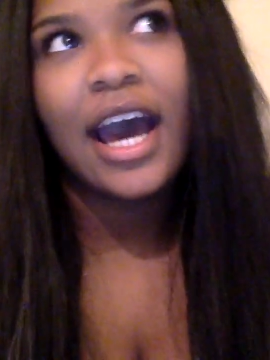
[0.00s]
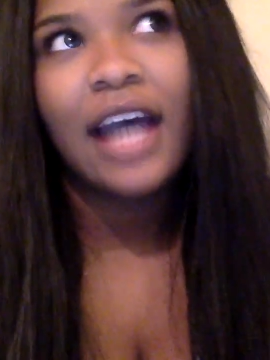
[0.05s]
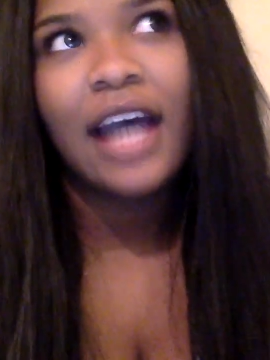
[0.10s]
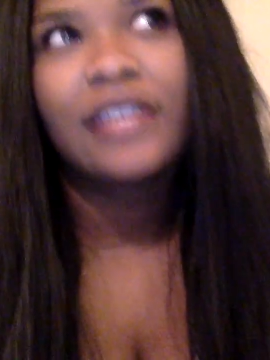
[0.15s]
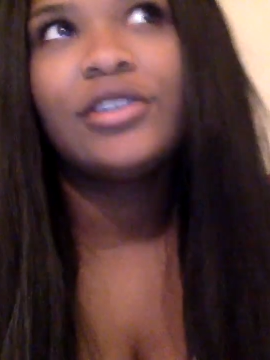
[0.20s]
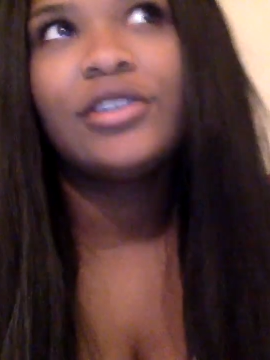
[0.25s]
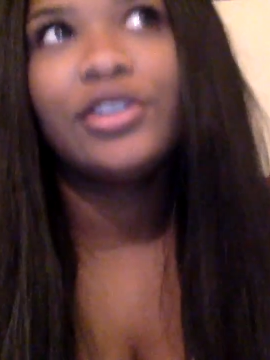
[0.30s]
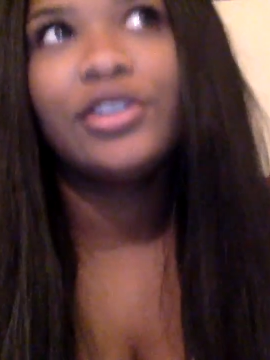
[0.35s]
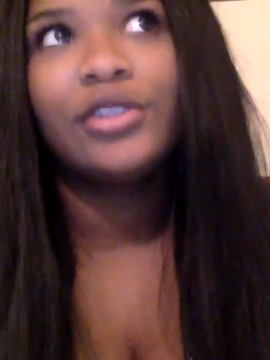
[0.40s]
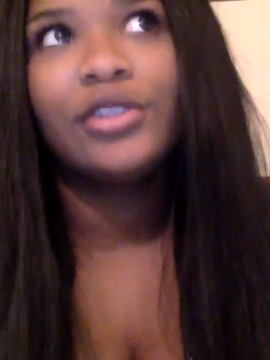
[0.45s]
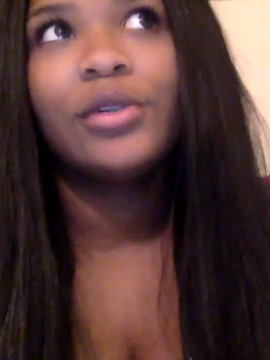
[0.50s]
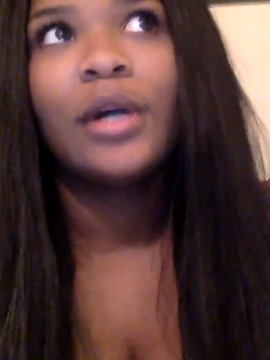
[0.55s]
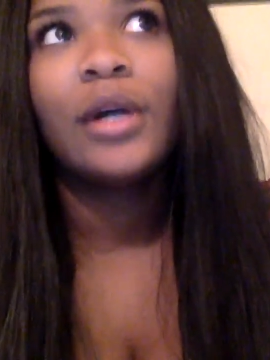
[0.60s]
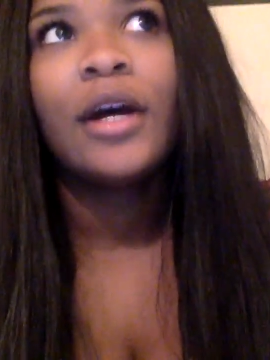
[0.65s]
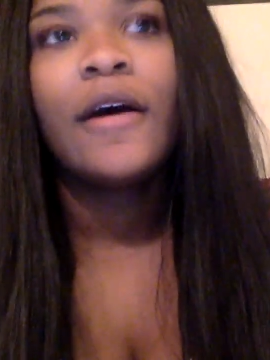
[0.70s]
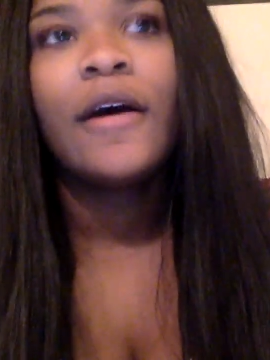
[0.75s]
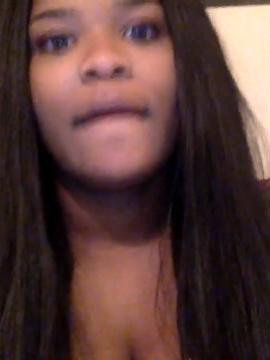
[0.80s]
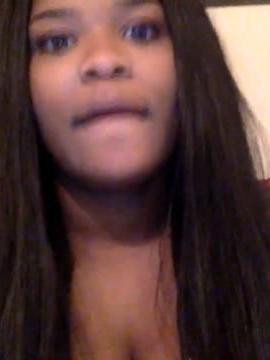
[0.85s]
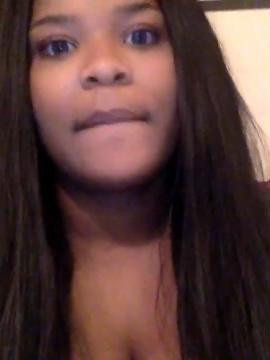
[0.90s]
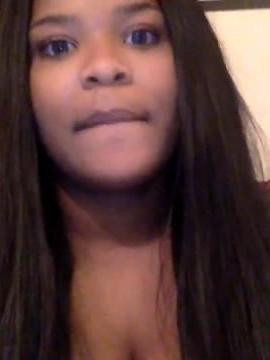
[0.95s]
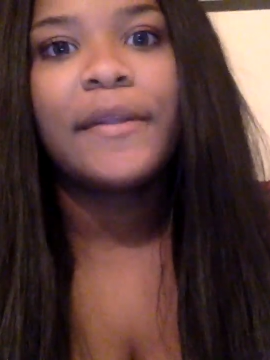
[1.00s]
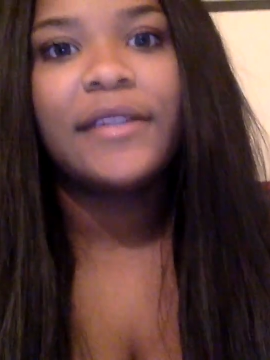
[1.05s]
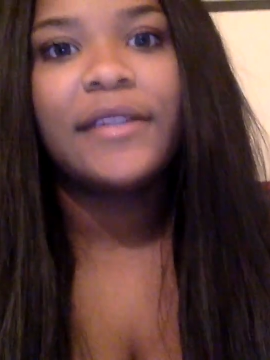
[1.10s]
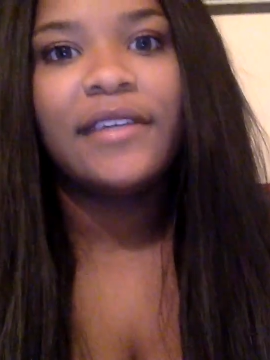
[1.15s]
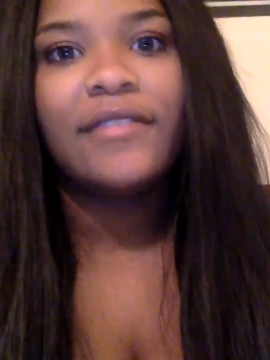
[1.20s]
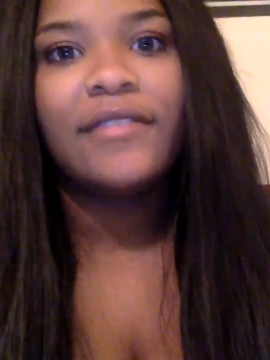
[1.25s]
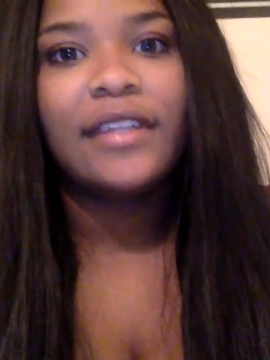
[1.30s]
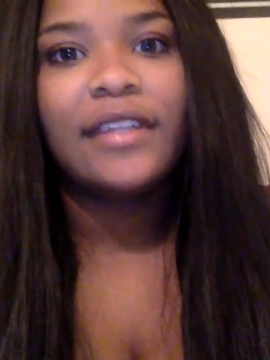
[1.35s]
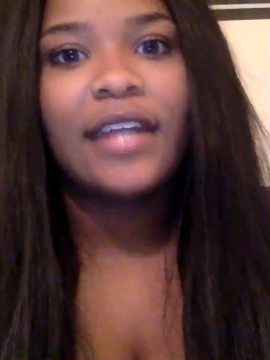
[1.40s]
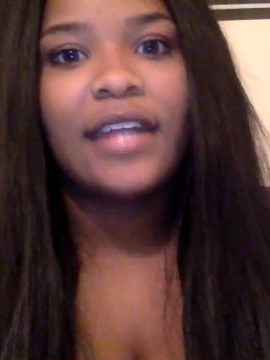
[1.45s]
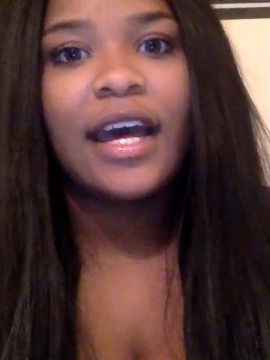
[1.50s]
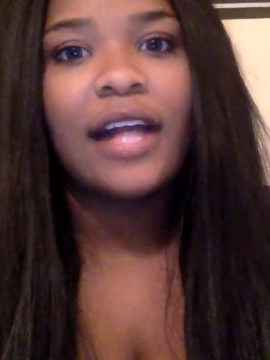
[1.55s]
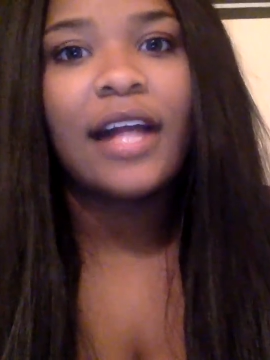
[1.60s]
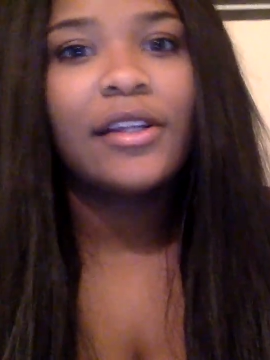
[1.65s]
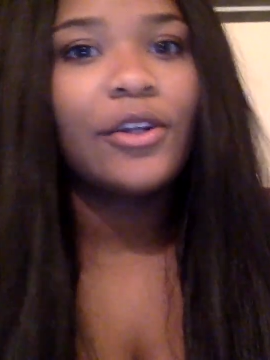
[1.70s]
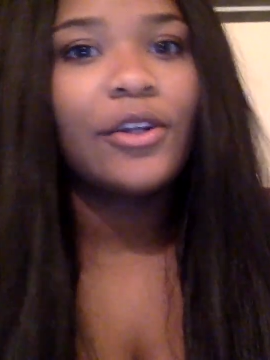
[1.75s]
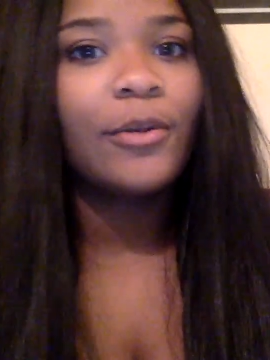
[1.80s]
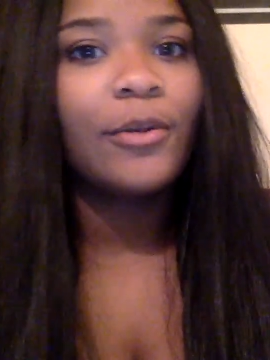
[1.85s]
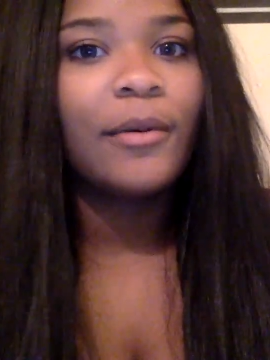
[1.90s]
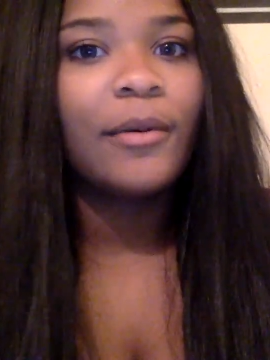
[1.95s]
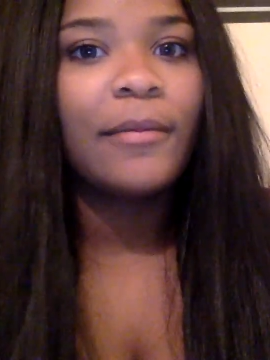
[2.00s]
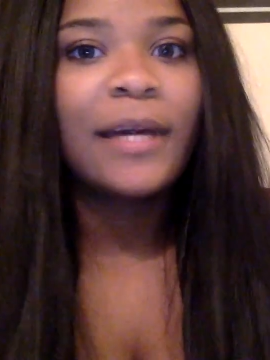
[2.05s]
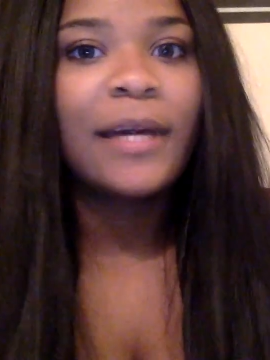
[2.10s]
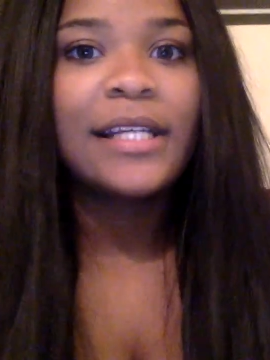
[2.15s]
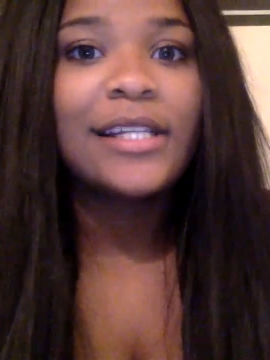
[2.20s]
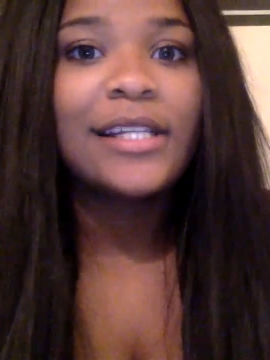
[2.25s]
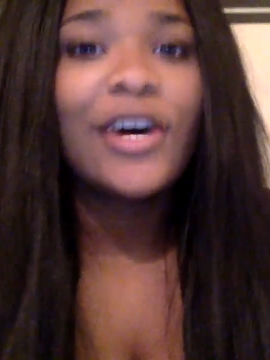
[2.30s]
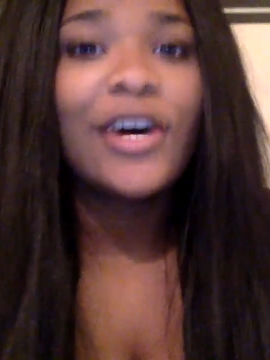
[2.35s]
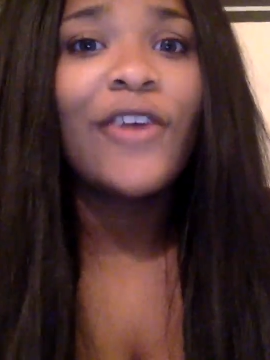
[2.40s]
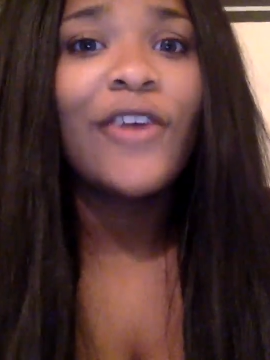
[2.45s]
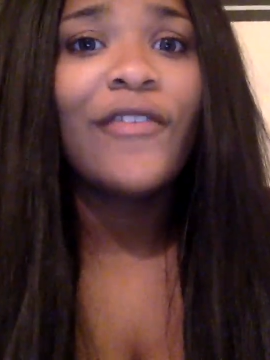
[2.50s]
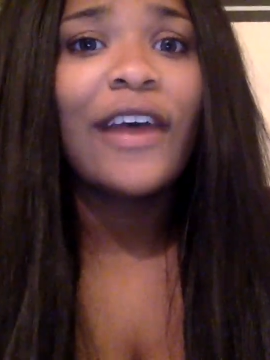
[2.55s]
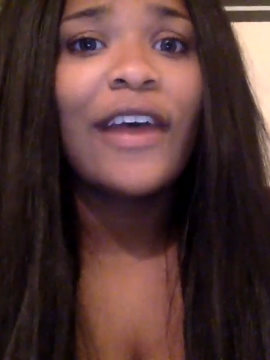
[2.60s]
I do believe in that a little bit myself.